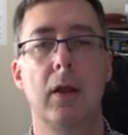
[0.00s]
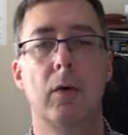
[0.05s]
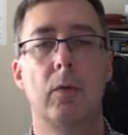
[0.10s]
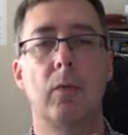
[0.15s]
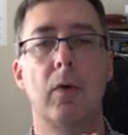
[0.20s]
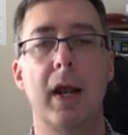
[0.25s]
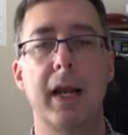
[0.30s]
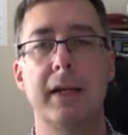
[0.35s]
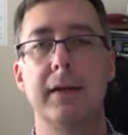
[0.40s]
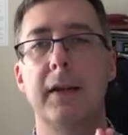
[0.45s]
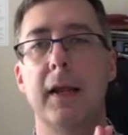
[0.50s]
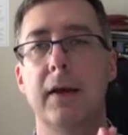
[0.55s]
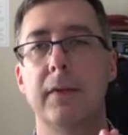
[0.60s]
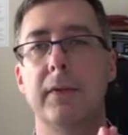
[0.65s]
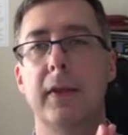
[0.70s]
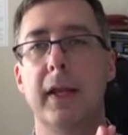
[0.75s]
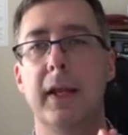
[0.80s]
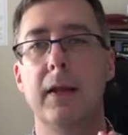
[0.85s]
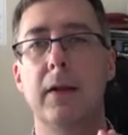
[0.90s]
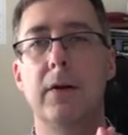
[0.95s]
write down
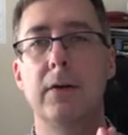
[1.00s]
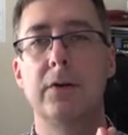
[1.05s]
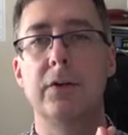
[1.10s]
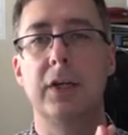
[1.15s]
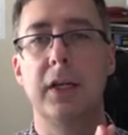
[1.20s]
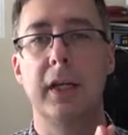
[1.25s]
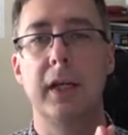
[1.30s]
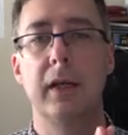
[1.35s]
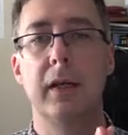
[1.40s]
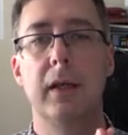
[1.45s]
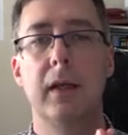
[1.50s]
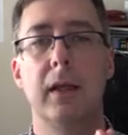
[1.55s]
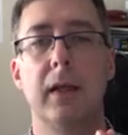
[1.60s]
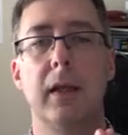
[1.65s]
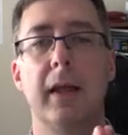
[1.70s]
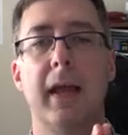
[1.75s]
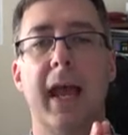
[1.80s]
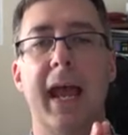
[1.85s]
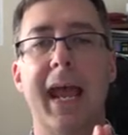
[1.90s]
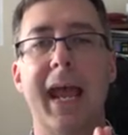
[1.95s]
the energy
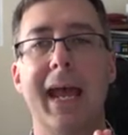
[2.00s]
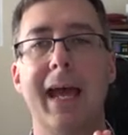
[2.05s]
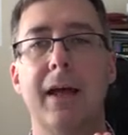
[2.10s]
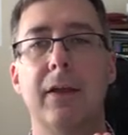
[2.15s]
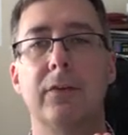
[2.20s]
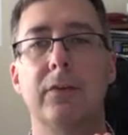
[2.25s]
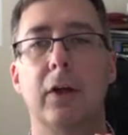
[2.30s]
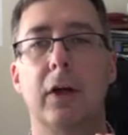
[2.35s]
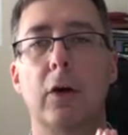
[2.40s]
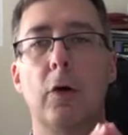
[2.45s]
as